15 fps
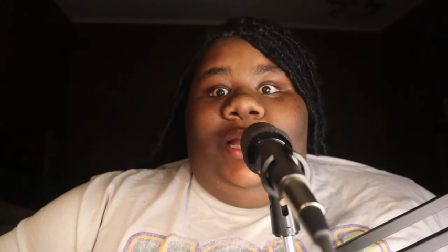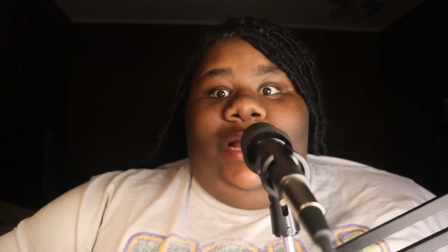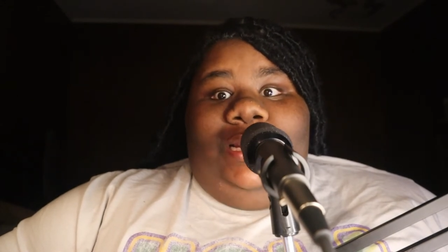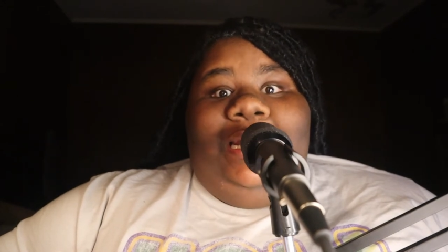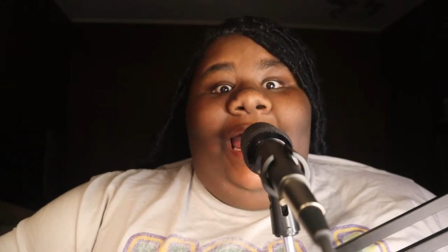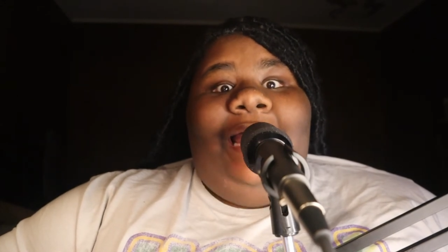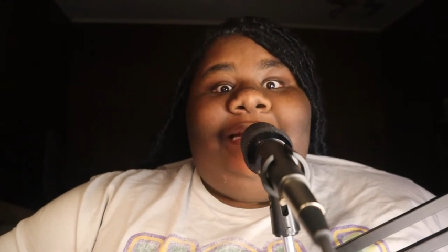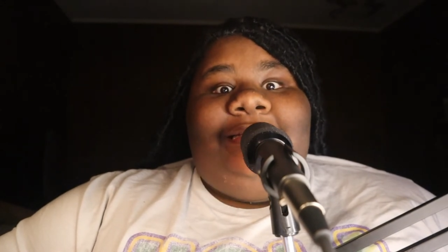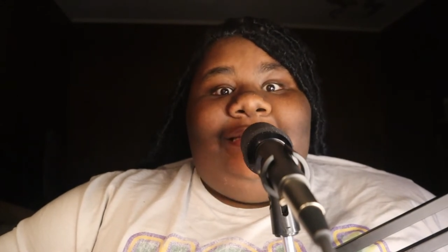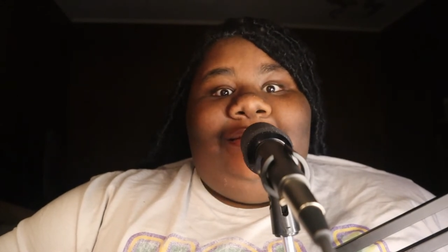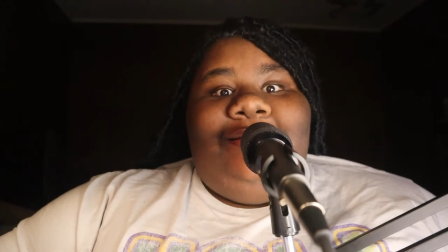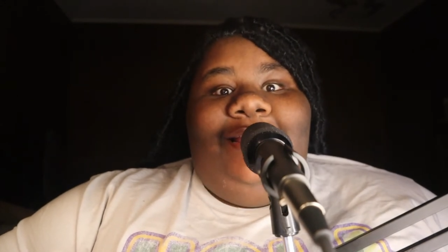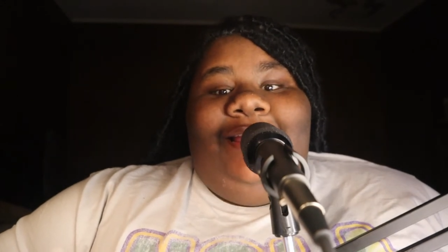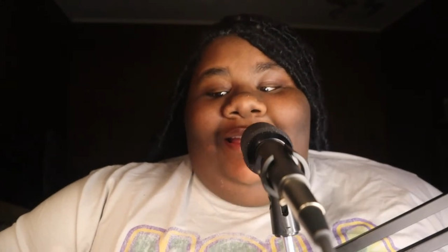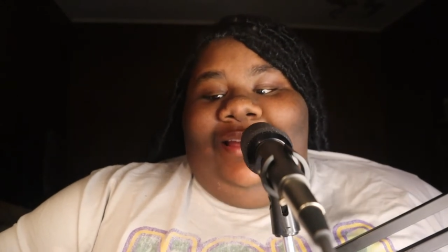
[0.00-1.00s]
a lot.
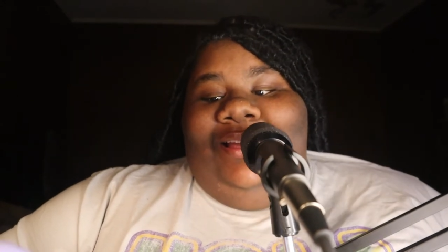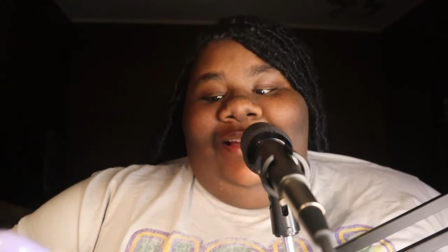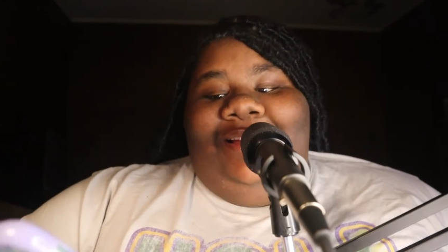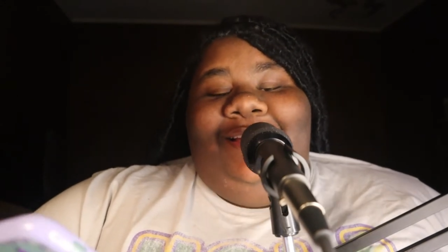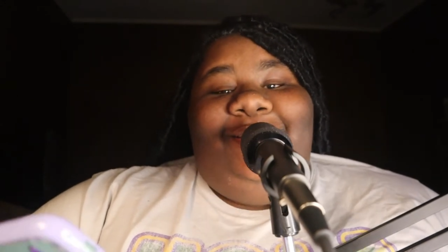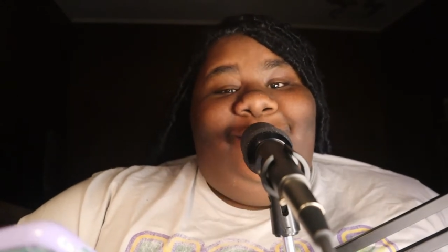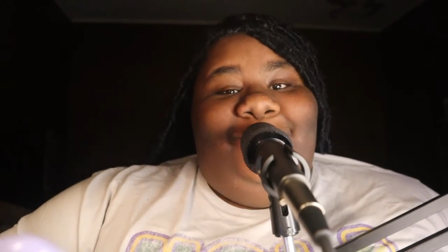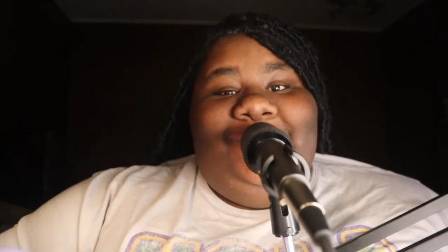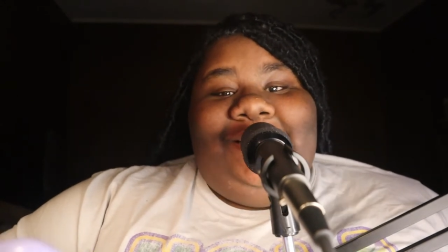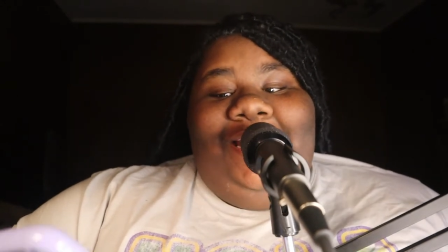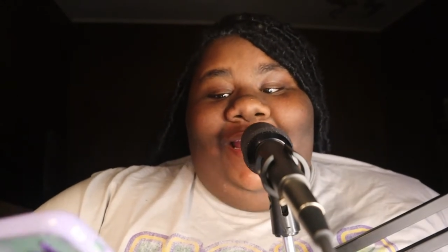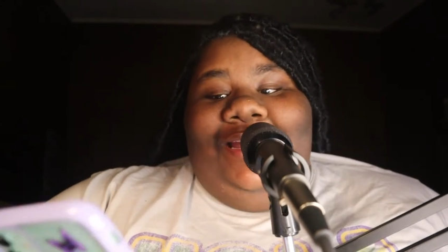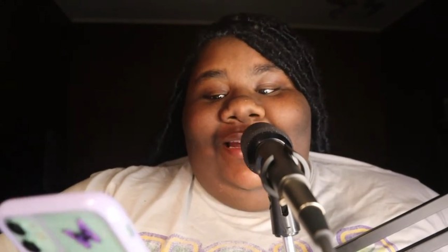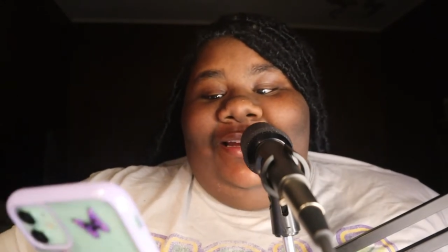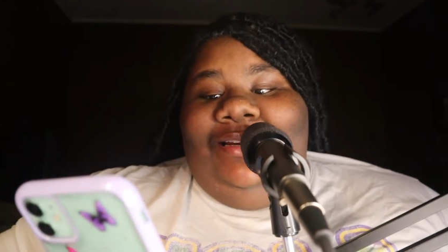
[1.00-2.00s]
No
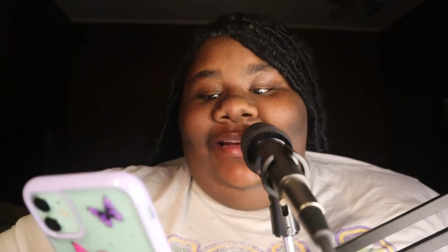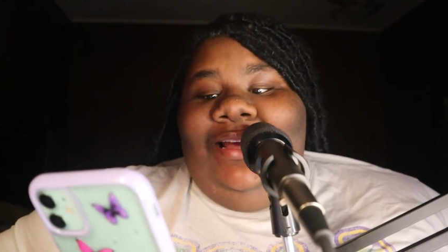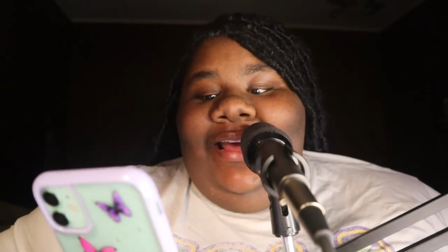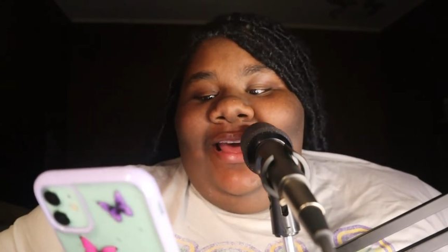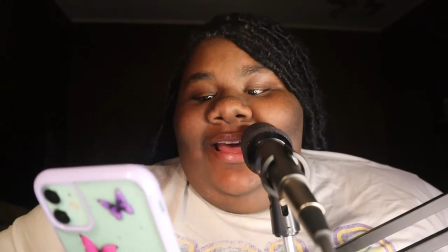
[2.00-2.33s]
shade.